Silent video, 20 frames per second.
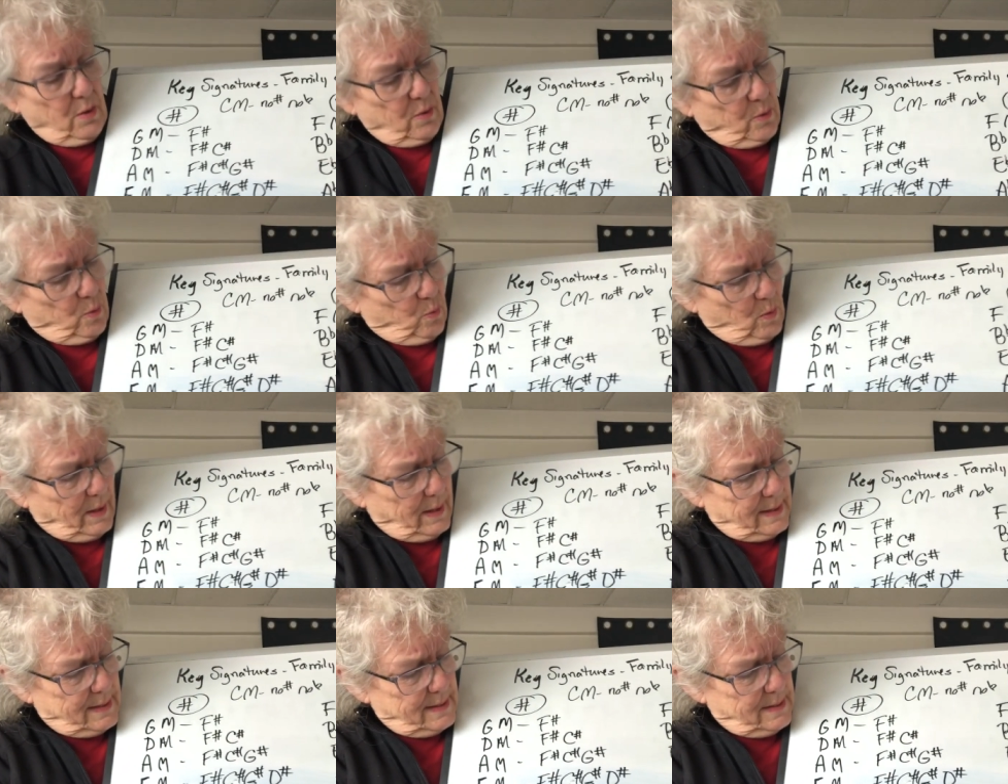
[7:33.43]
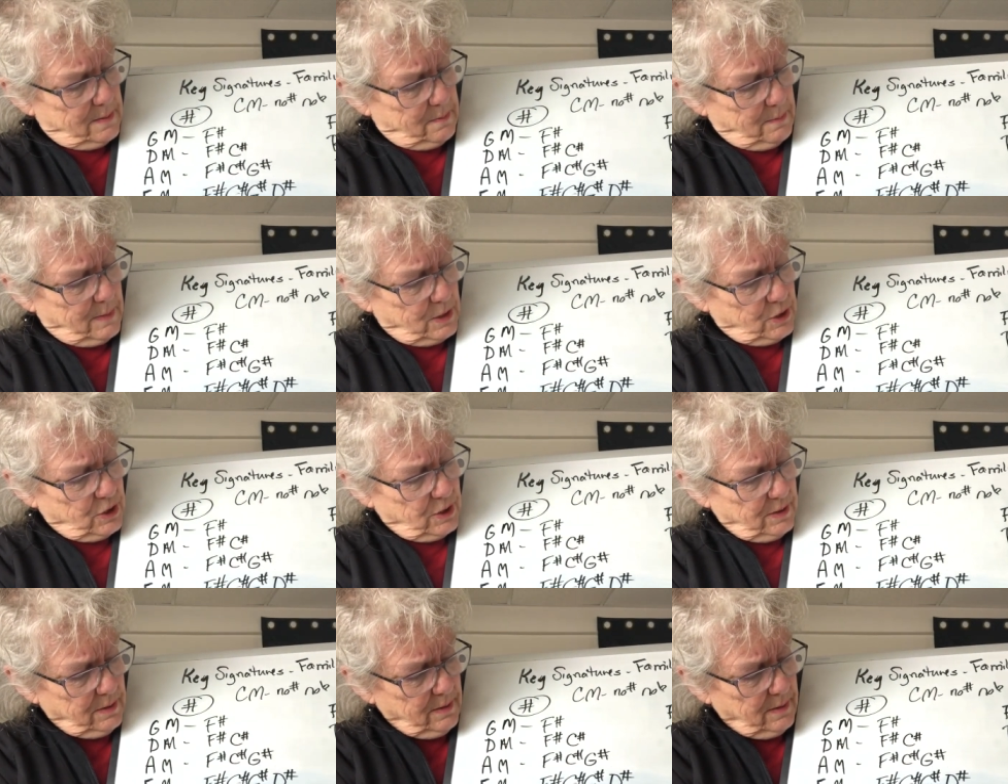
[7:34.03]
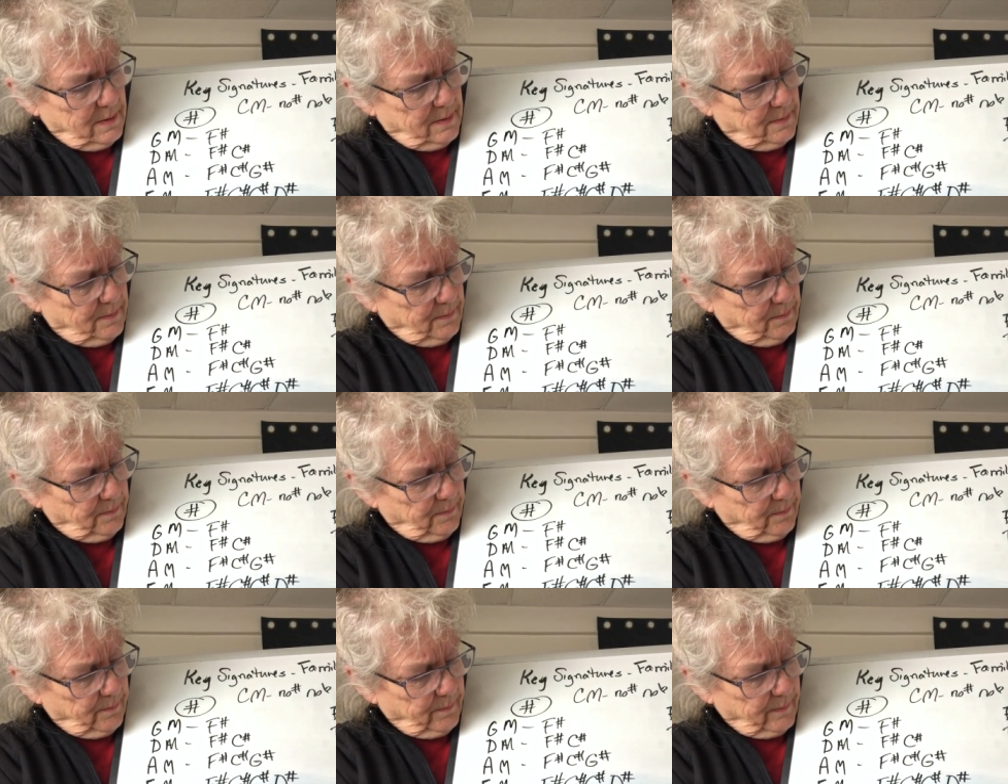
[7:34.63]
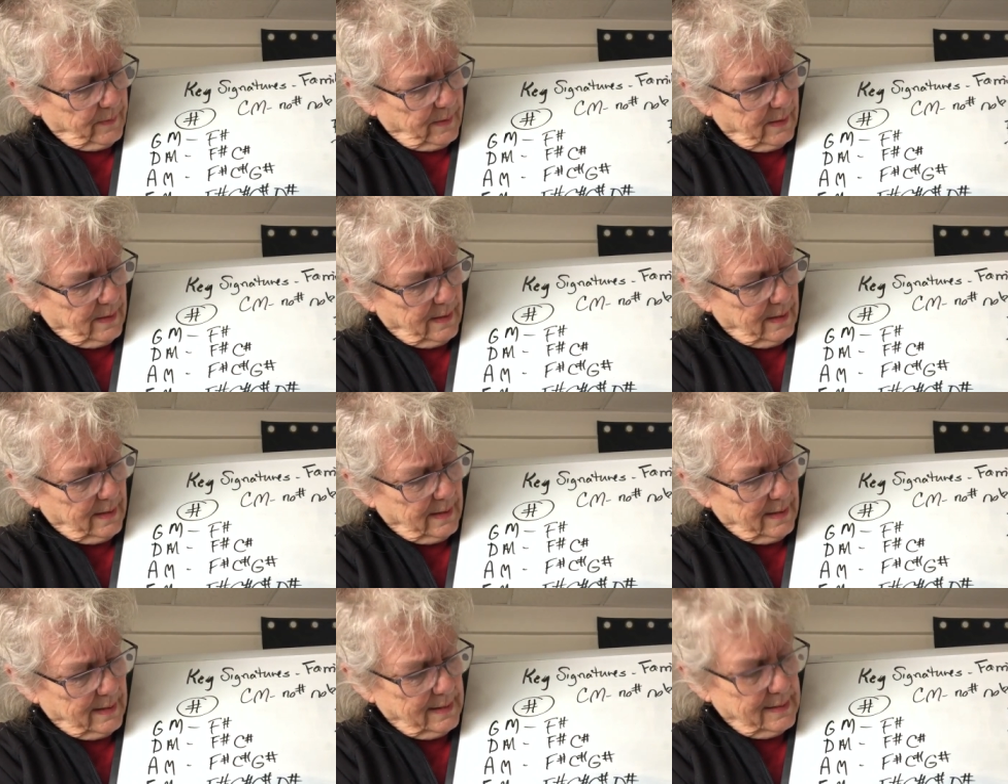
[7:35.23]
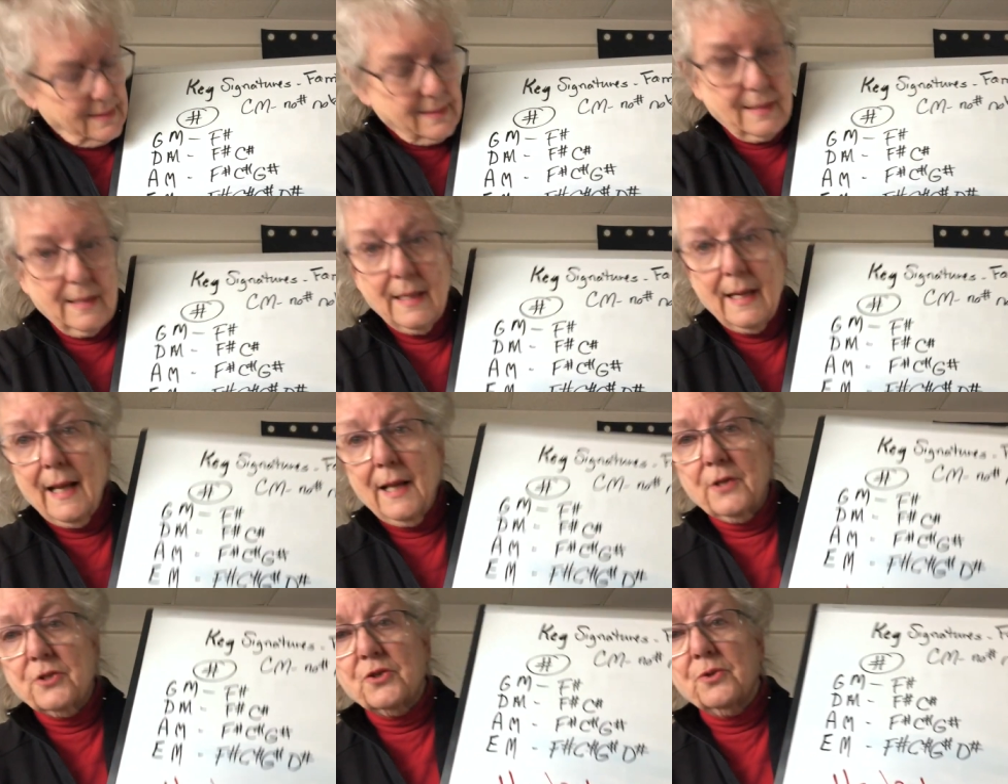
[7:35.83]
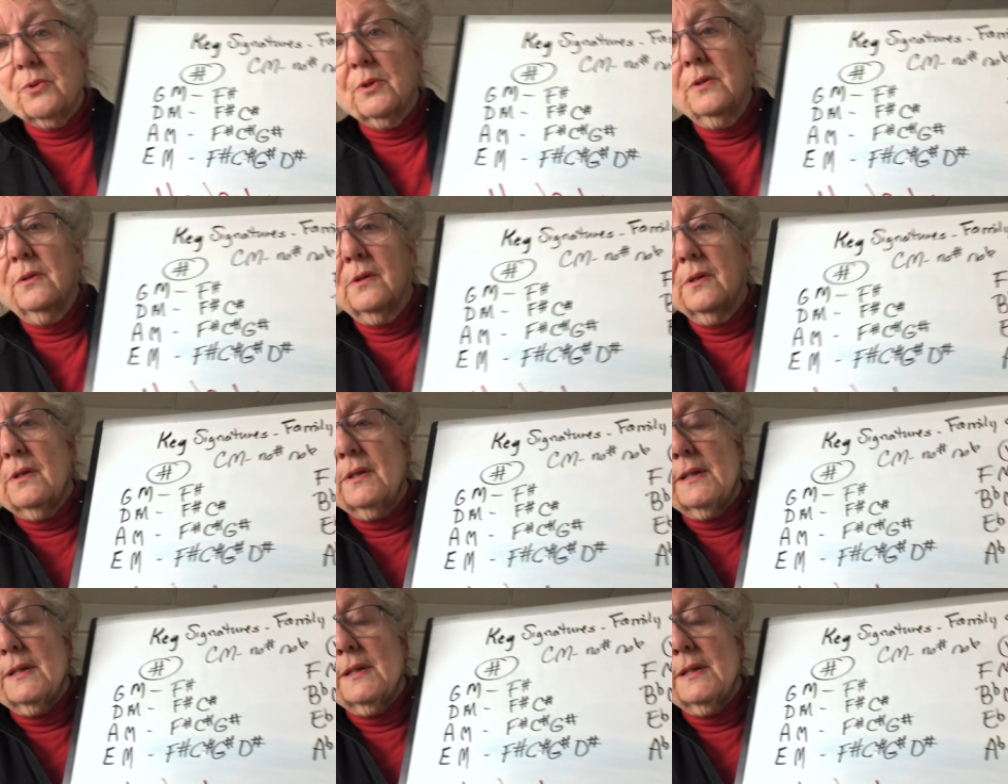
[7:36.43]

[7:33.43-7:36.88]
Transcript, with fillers: The one I didn't mention is the natural.